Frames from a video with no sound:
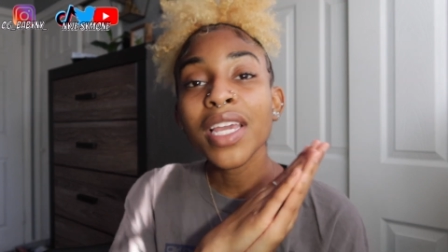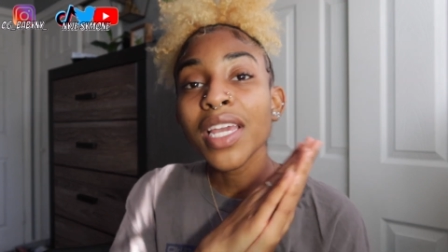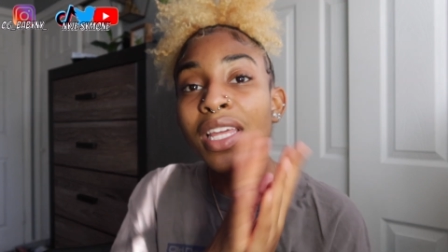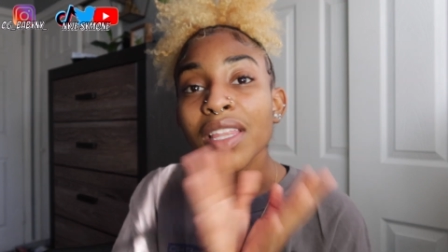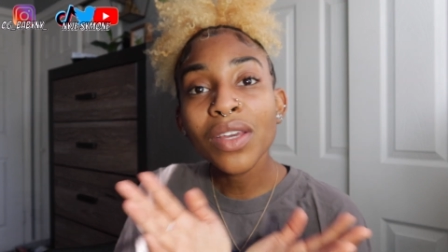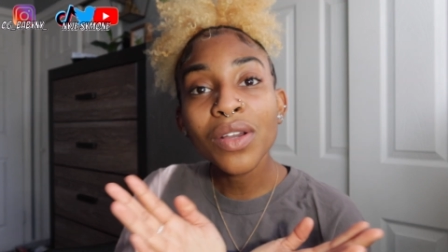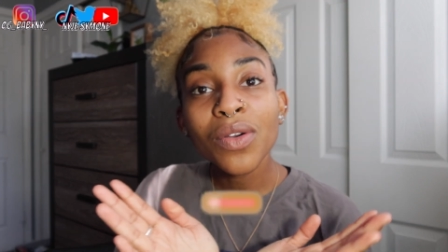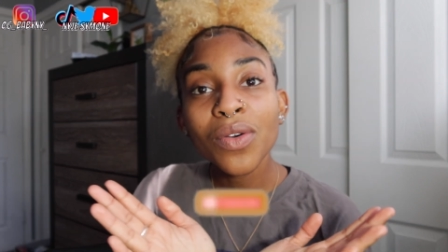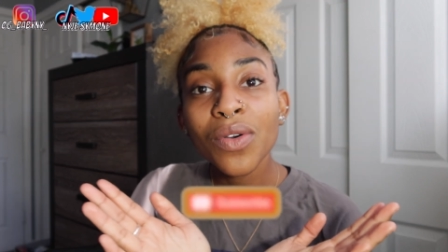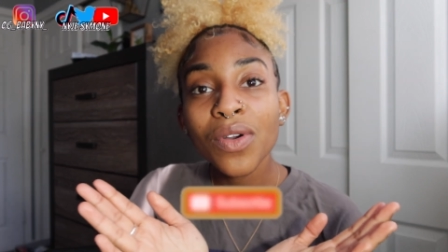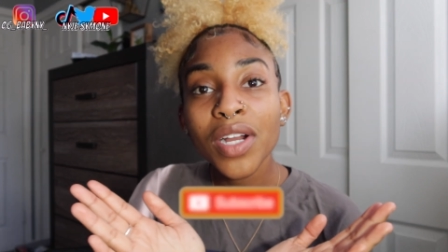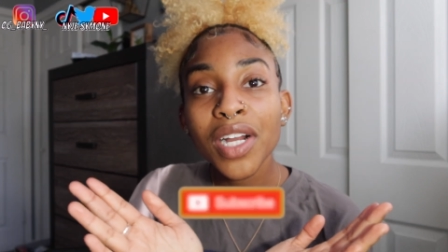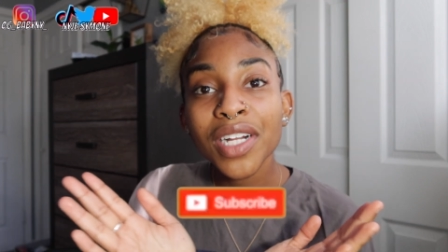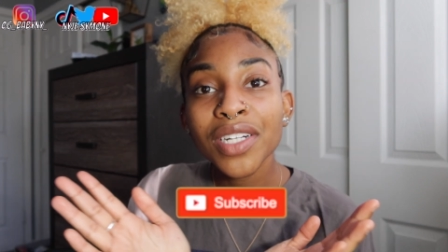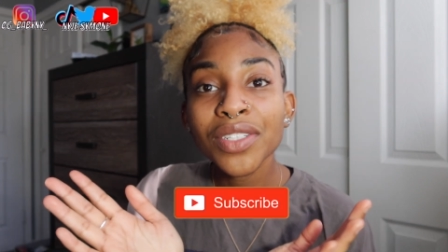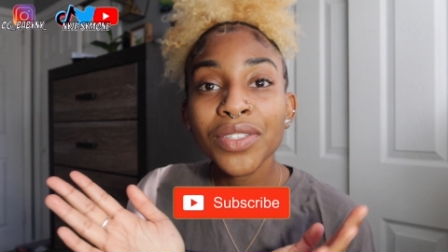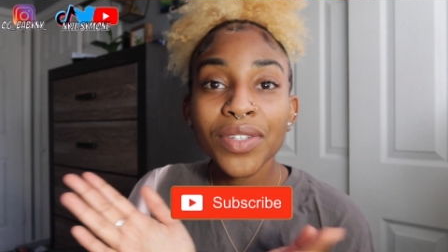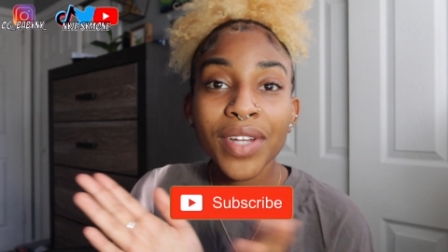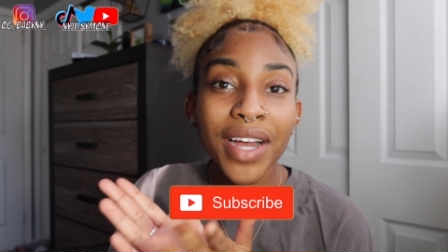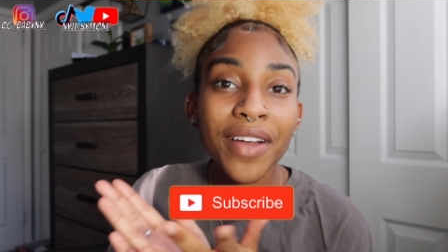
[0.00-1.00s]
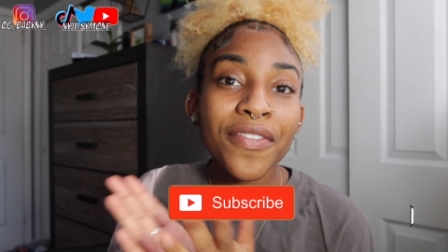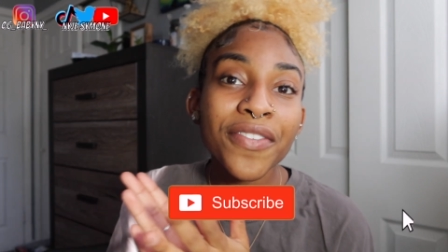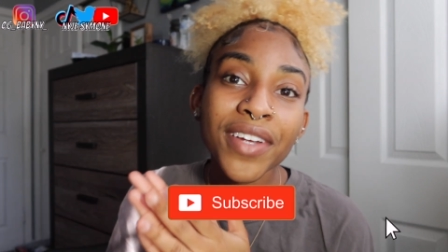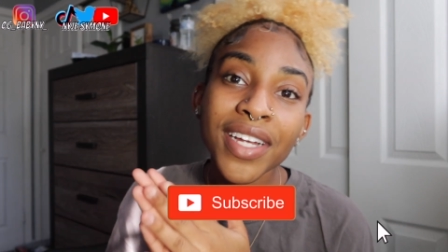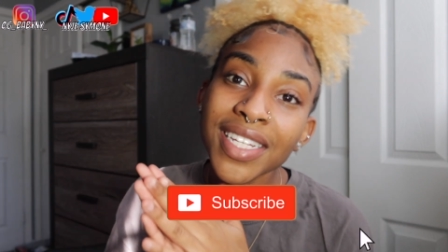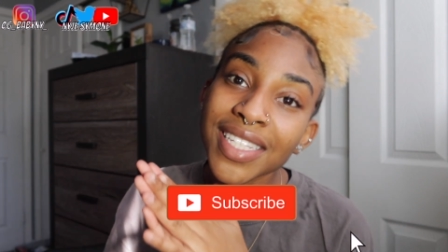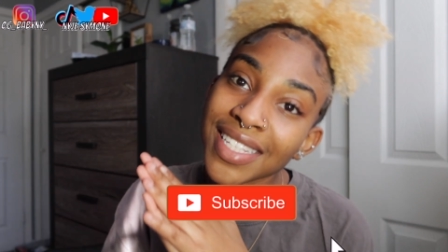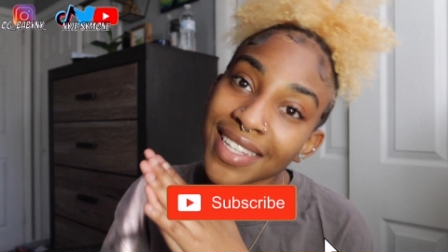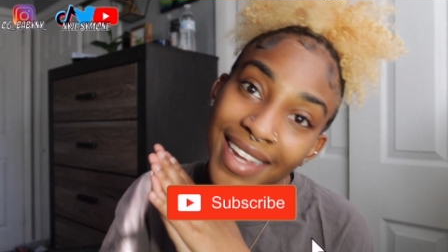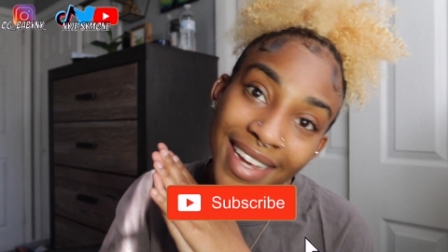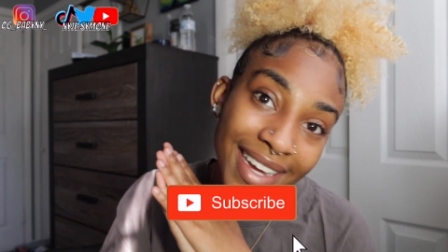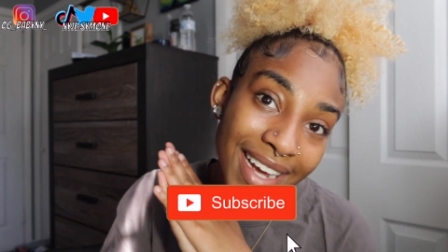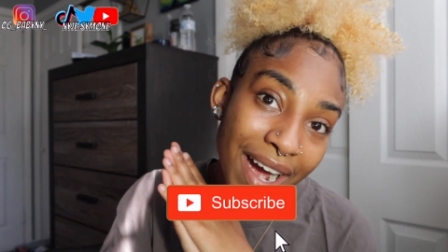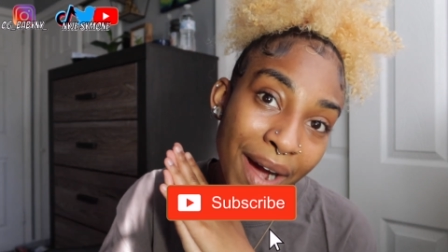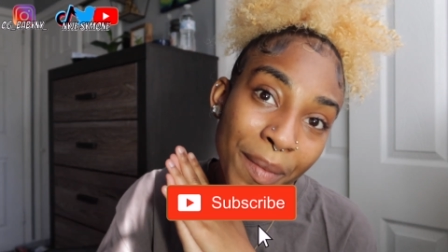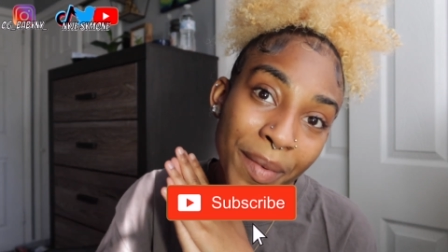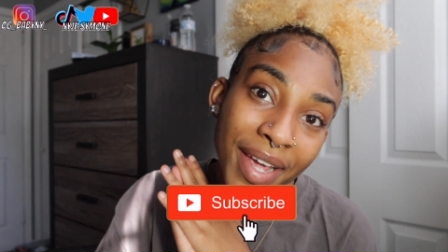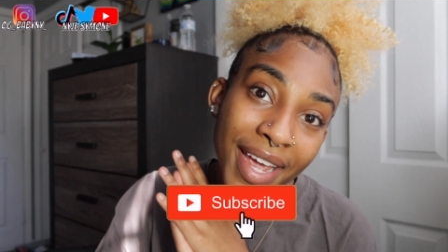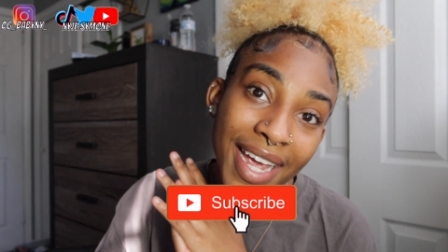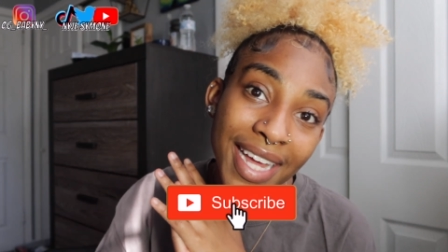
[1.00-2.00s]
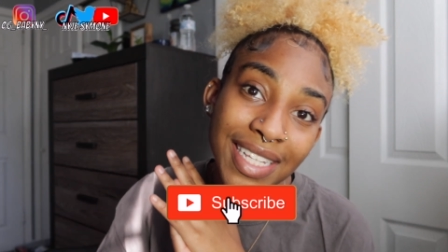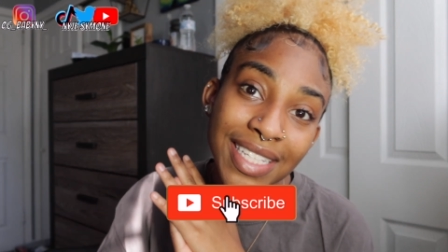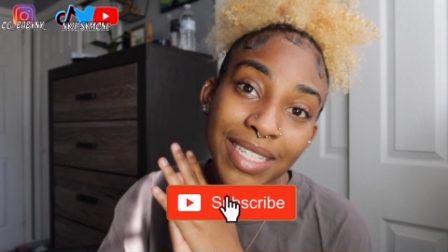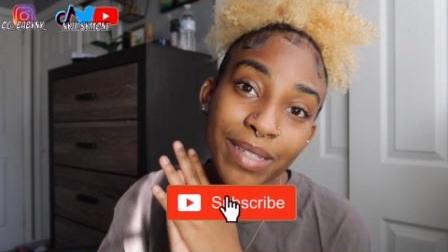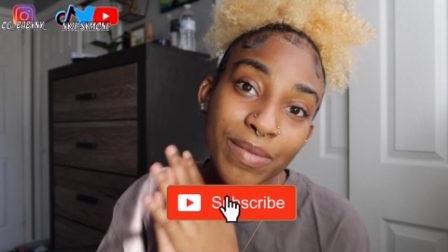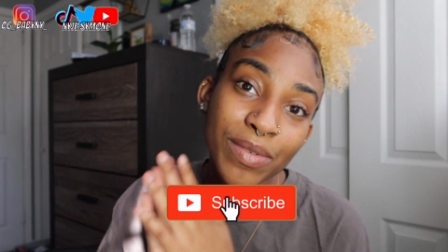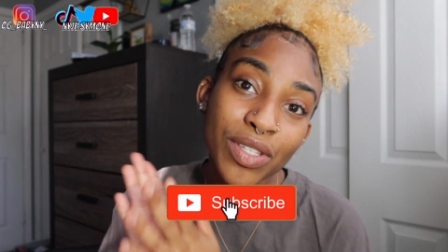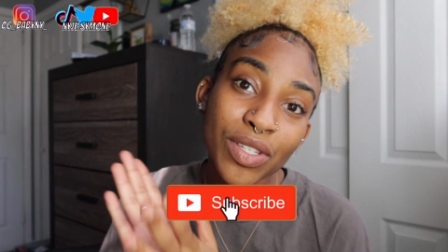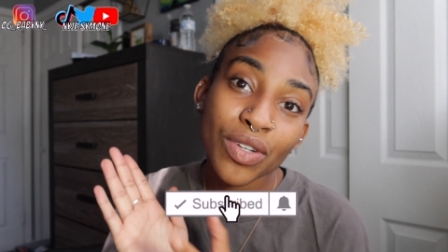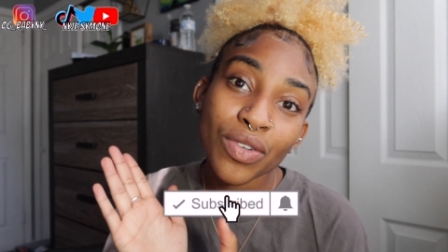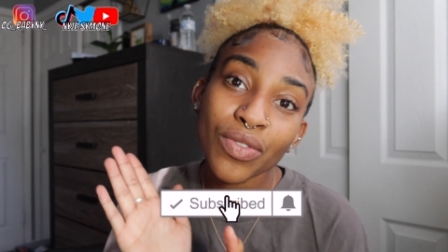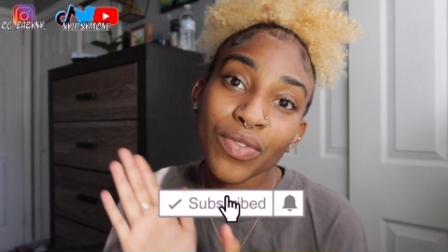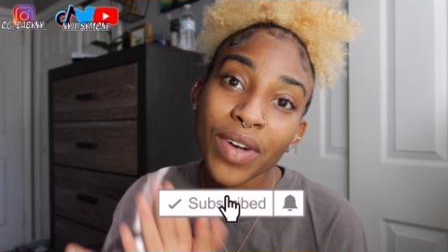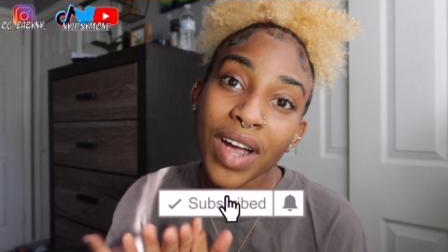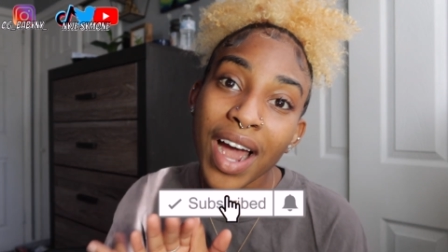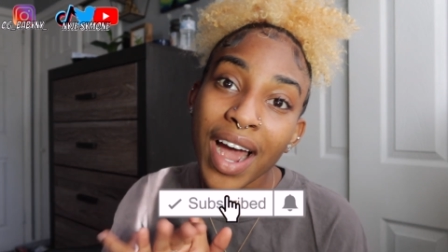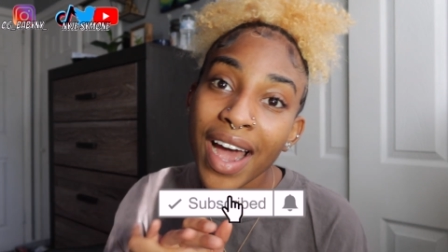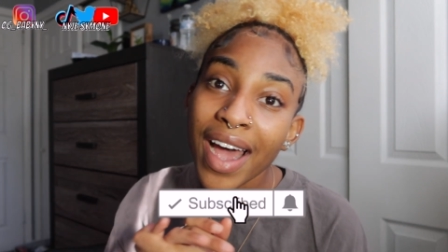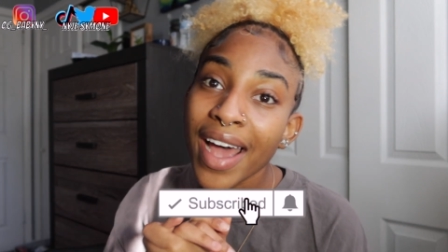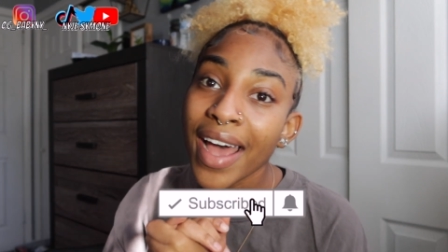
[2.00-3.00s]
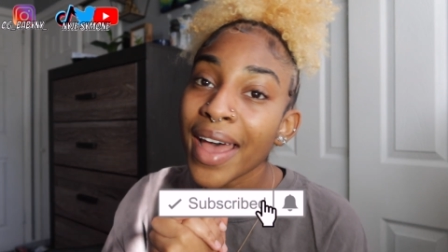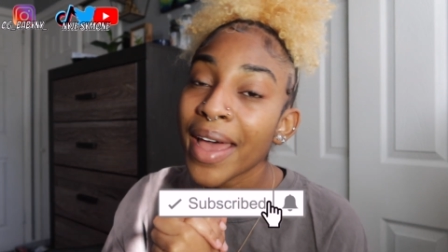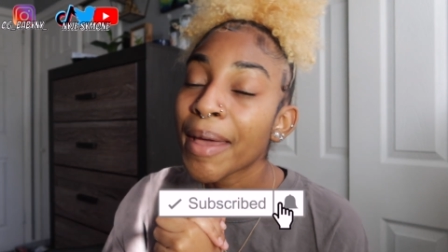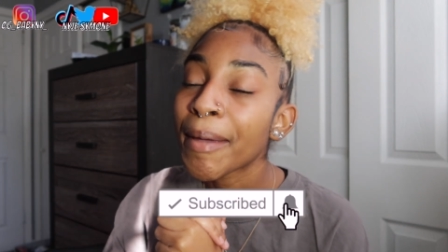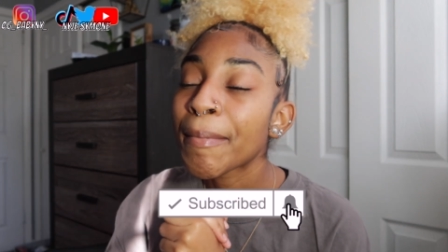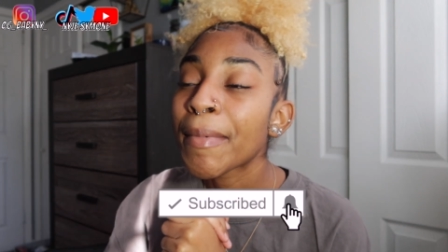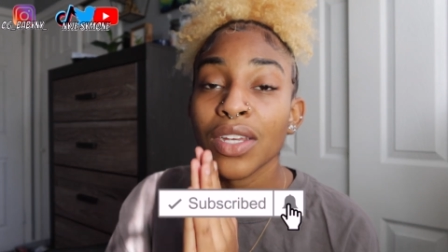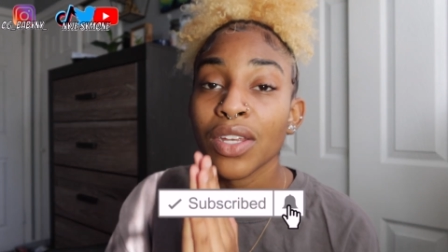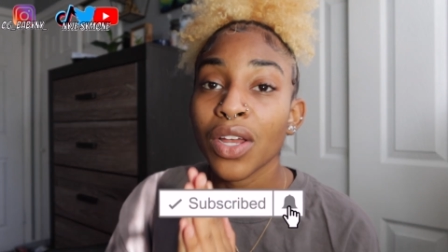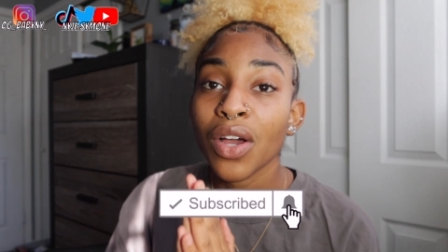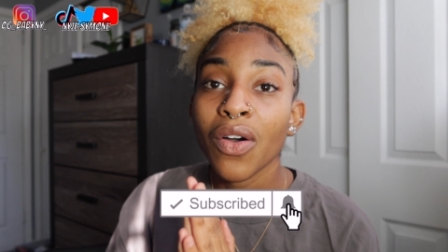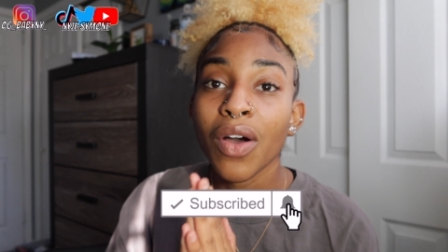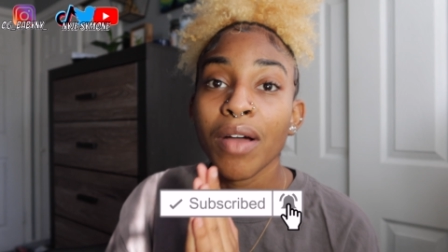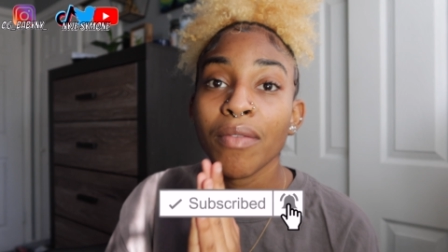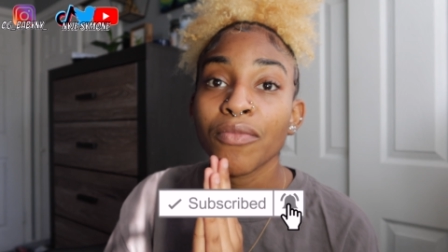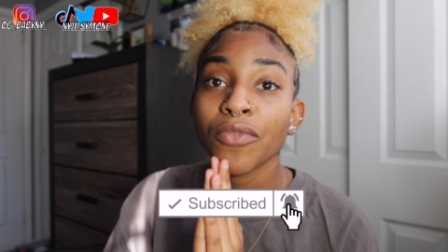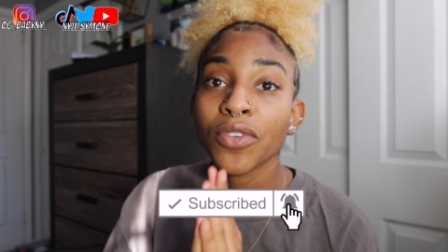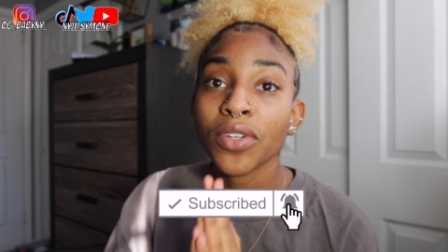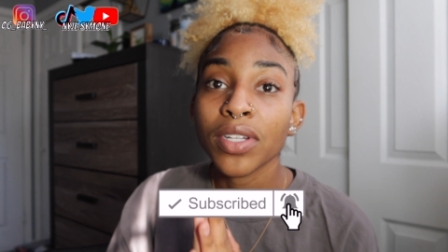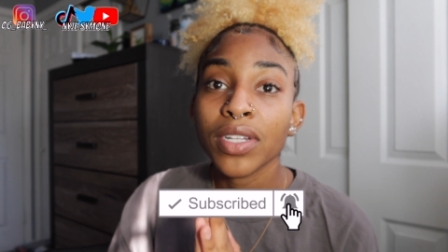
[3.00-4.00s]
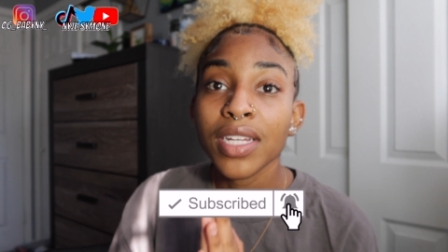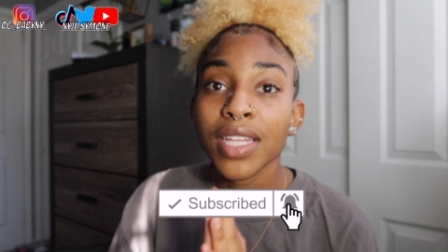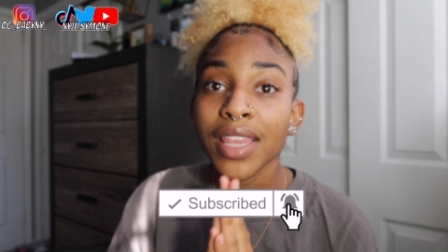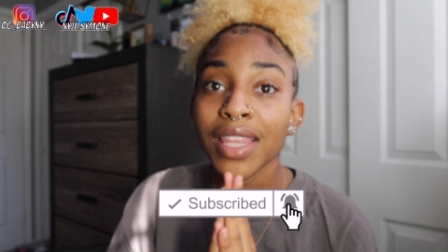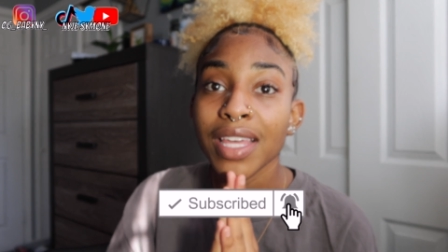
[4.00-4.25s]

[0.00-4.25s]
Either or, do not forget to like, comment, and subscribe. You know, I'm really